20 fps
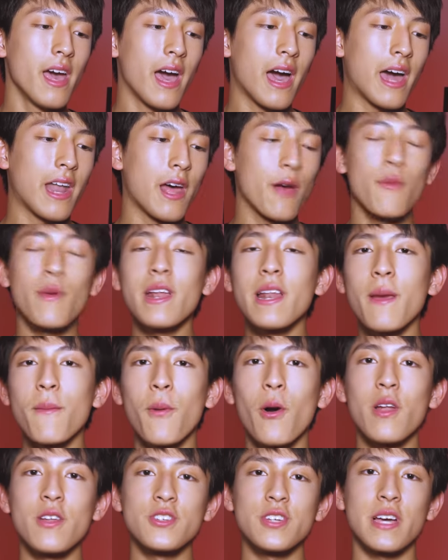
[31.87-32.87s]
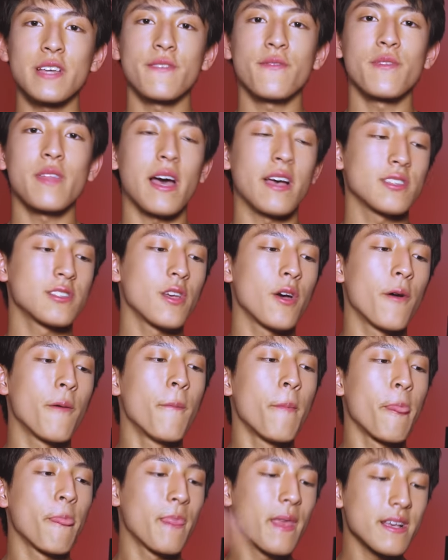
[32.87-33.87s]
and I really apologise for that so
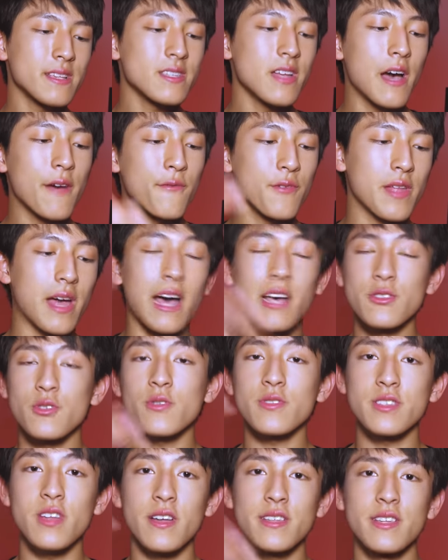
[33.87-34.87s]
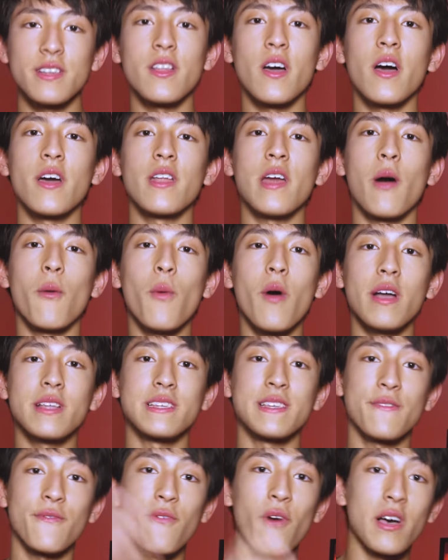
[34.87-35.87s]
this time for the Astrox 99 I worked
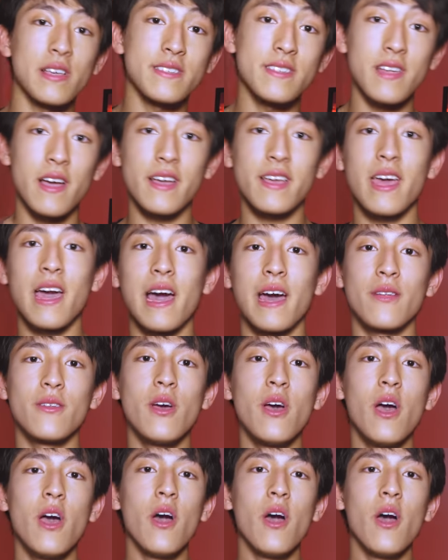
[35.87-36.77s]
as fast as I can